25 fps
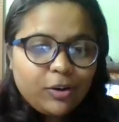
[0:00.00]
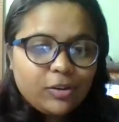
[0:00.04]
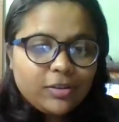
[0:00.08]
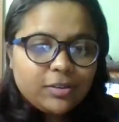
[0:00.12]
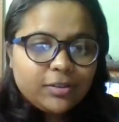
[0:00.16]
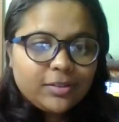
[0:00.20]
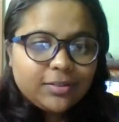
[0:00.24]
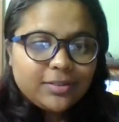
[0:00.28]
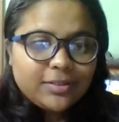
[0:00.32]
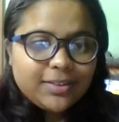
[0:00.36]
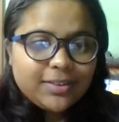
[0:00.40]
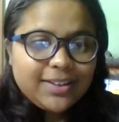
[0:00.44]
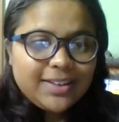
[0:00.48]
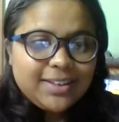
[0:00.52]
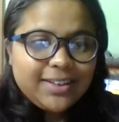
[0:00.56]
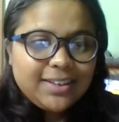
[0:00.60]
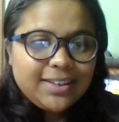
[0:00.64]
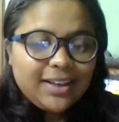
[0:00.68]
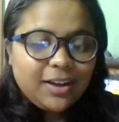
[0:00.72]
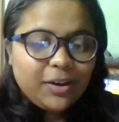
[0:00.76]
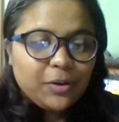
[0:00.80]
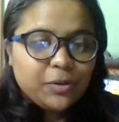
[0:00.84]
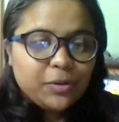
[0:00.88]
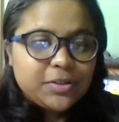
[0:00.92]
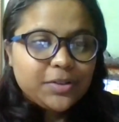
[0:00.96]
uh, uh,
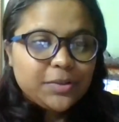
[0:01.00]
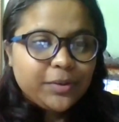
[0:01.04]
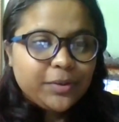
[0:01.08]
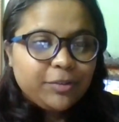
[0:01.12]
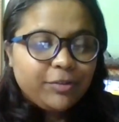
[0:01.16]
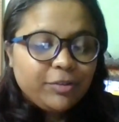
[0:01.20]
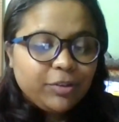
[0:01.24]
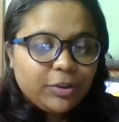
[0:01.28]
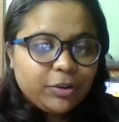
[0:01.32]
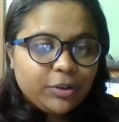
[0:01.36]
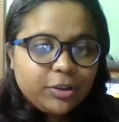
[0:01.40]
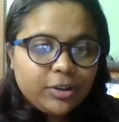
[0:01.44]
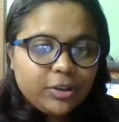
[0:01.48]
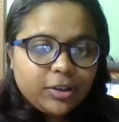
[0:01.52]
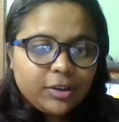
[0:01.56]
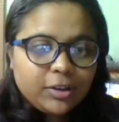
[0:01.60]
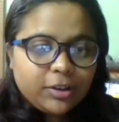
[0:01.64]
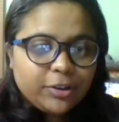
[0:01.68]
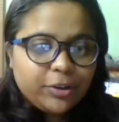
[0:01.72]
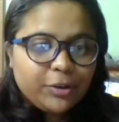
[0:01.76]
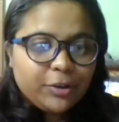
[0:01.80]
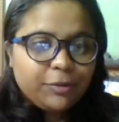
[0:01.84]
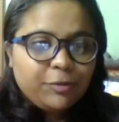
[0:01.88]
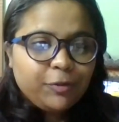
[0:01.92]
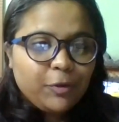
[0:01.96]
yeah, also if you could,
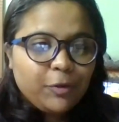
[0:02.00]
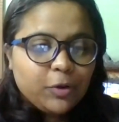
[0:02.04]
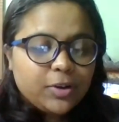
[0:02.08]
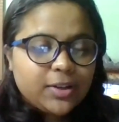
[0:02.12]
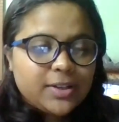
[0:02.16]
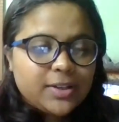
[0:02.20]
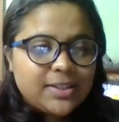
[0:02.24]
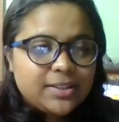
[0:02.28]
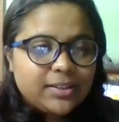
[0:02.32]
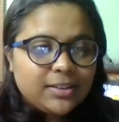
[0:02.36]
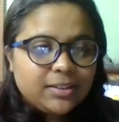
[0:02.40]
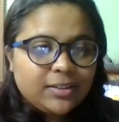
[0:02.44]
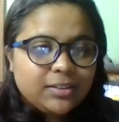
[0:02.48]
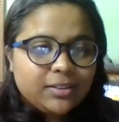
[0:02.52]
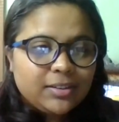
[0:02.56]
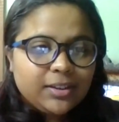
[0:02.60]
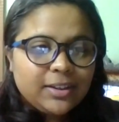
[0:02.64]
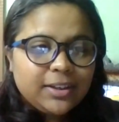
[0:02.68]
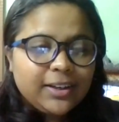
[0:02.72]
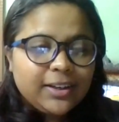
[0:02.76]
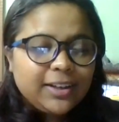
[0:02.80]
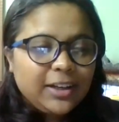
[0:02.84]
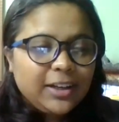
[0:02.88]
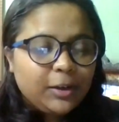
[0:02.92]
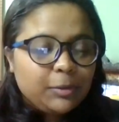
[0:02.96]
focus
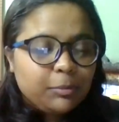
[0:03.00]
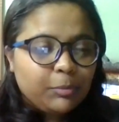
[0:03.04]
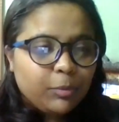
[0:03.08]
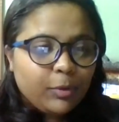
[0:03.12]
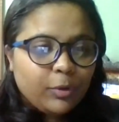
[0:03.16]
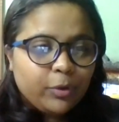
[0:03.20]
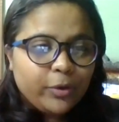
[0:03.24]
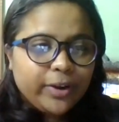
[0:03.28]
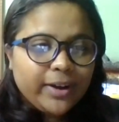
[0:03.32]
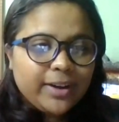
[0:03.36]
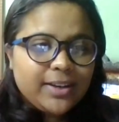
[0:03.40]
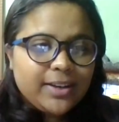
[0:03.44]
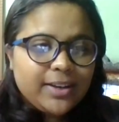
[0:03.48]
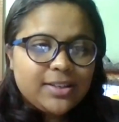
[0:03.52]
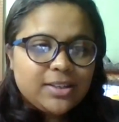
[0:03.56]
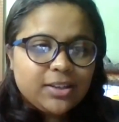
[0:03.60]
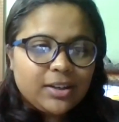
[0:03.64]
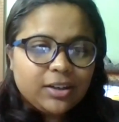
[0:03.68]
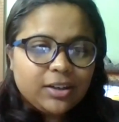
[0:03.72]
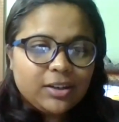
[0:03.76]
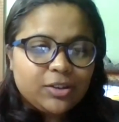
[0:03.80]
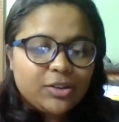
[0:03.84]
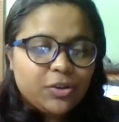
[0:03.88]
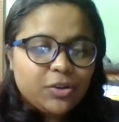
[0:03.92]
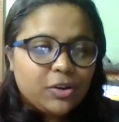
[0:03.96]
a little more and
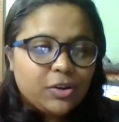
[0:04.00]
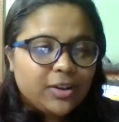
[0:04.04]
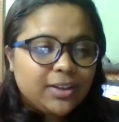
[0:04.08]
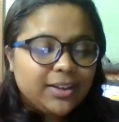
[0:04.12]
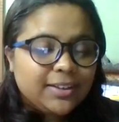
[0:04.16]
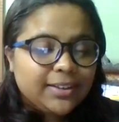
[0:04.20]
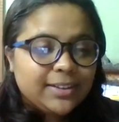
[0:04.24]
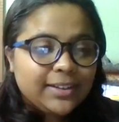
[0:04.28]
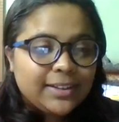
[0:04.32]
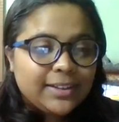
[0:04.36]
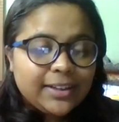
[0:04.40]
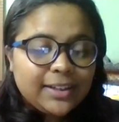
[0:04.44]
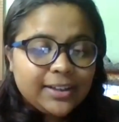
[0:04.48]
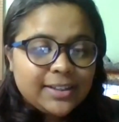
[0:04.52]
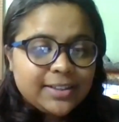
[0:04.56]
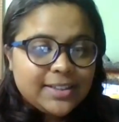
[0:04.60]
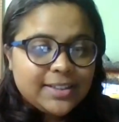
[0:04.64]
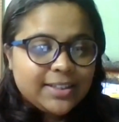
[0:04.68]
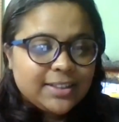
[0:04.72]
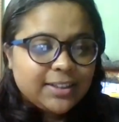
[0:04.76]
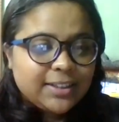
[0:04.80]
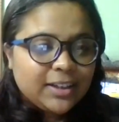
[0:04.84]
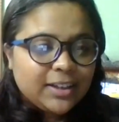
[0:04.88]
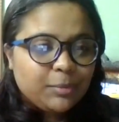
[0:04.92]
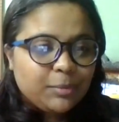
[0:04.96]
talk in a little
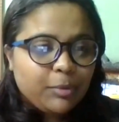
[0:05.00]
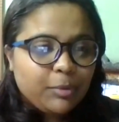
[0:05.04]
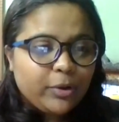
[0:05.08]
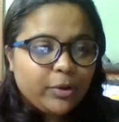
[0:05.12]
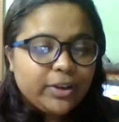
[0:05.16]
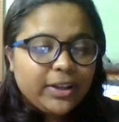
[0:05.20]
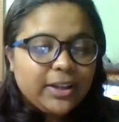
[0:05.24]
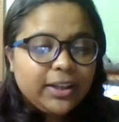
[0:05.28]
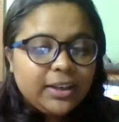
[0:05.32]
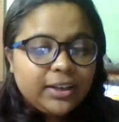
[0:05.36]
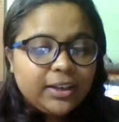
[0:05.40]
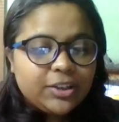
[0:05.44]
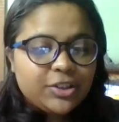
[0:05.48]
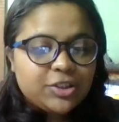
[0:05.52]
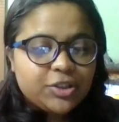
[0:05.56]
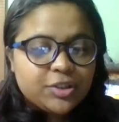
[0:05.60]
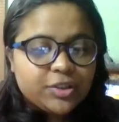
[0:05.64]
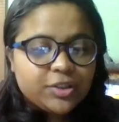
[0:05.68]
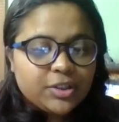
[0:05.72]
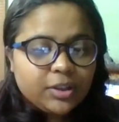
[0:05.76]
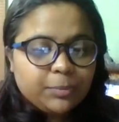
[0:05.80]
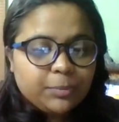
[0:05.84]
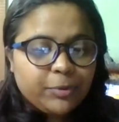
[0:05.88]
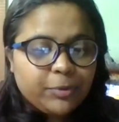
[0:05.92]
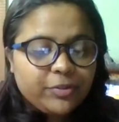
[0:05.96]
detail about
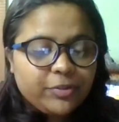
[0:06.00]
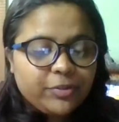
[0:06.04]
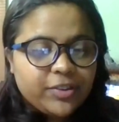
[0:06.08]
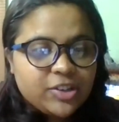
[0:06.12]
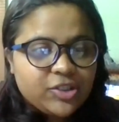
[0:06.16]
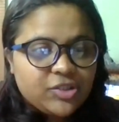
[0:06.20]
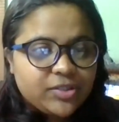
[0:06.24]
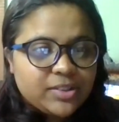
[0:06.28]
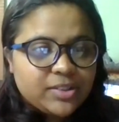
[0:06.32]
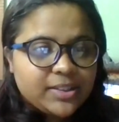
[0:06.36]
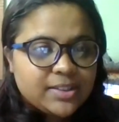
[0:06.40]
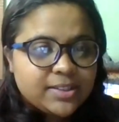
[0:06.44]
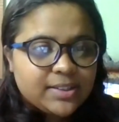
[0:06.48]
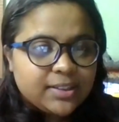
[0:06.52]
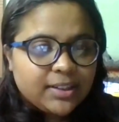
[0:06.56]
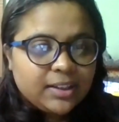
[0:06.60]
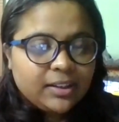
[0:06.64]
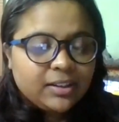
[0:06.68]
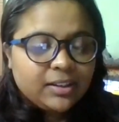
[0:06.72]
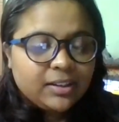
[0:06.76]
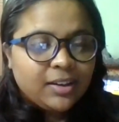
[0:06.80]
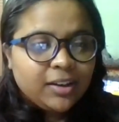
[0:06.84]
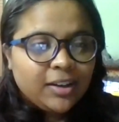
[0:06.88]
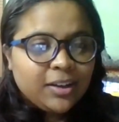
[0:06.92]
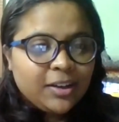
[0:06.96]
English
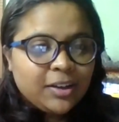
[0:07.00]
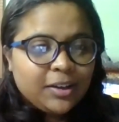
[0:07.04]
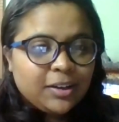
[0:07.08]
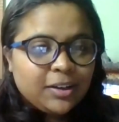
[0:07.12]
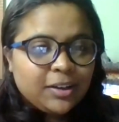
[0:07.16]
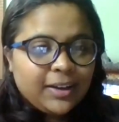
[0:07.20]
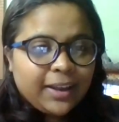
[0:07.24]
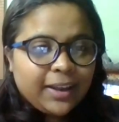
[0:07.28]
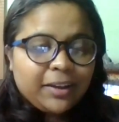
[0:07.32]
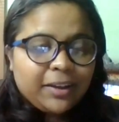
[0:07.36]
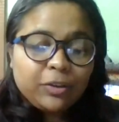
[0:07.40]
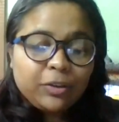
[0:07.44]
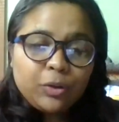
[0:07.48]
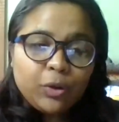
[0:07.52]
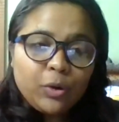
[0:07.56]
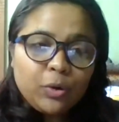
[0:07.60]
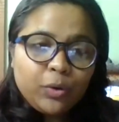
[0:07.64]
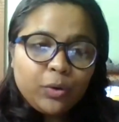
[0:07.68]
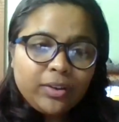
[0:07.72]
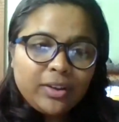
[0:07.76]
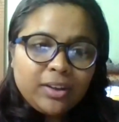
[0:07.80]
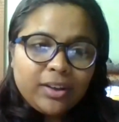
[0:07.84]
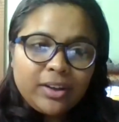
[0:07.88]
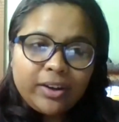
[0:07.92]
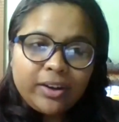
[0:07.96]
proficiency, like
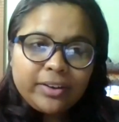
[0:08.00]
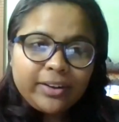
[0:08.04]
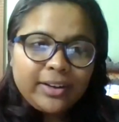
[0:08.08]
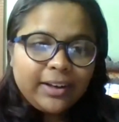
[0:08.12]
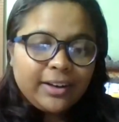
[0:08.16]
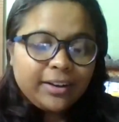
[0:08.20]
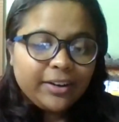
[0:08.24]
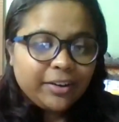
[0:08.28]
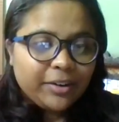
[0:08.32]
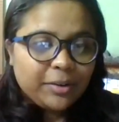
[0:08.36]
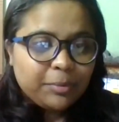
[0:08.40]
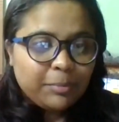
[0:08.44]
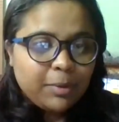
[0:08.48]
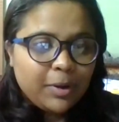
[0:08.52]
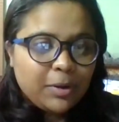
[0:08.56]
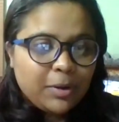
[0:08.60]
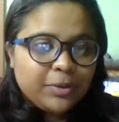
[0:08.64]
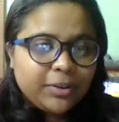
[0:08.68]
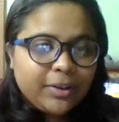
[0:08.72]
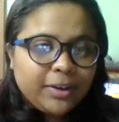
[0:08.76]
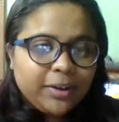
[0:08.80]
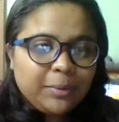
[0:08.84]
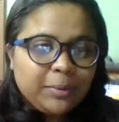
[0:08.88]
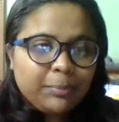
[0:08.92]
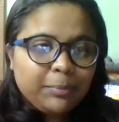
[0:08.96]
though they are clear
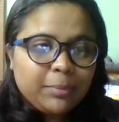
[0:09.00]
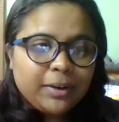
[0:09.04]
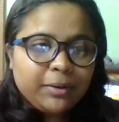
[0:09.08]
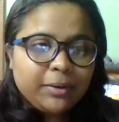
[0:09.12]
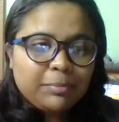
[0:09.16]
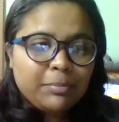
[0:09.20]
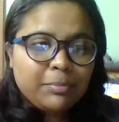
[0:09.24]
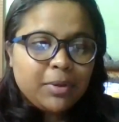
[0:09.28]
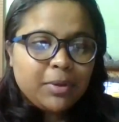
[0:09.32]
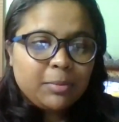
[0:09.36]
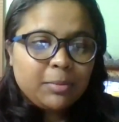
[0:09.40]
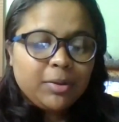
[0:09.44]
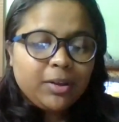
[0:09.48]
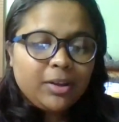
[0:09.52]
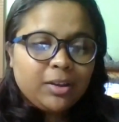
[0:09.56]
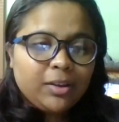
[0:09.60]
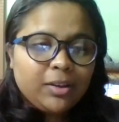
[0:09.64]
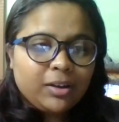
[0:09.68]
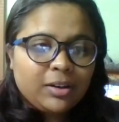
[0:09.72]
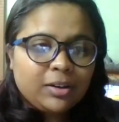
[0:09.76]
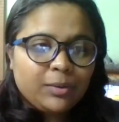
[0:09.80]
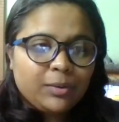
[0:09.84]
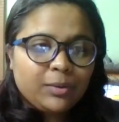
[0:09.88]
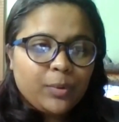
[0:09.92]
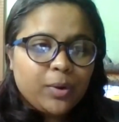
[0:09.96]
about it, but
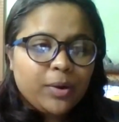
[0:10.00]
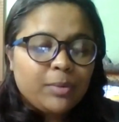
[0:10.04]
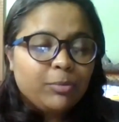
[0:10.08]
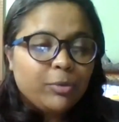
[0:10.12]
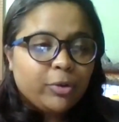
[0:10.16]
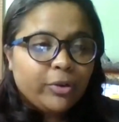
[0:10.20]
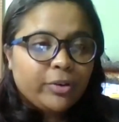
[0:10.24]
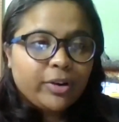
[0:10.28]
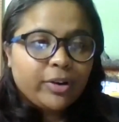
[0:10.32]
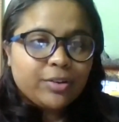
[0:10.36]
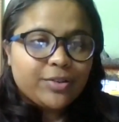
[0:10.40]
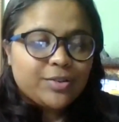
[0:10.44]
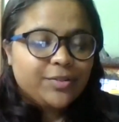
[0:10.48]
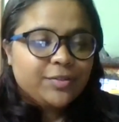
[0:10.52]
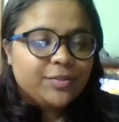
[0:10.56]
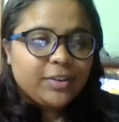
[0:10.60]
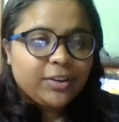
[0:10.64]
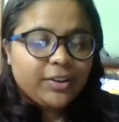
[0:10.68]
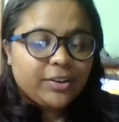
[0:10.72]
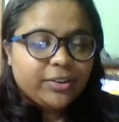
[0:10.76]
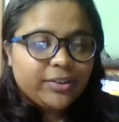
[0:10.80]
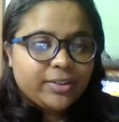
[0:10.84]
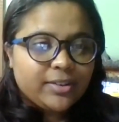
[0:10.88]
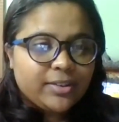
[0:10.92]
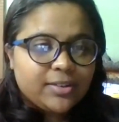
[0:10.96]
maybe one more round of
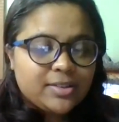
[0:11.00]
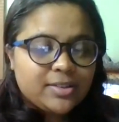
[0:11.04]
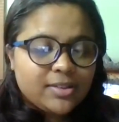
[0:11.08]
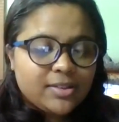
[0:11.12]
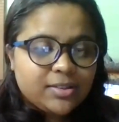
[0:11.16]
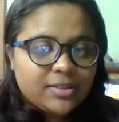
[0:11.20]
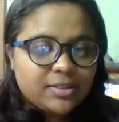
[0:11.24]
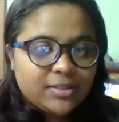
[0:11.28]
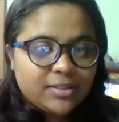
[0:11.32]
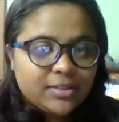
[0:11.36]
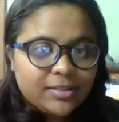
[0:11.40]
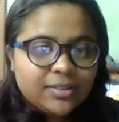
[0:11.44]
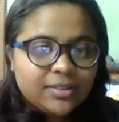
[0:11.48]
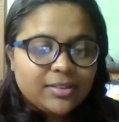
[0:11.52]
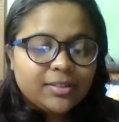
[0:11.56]
clearance.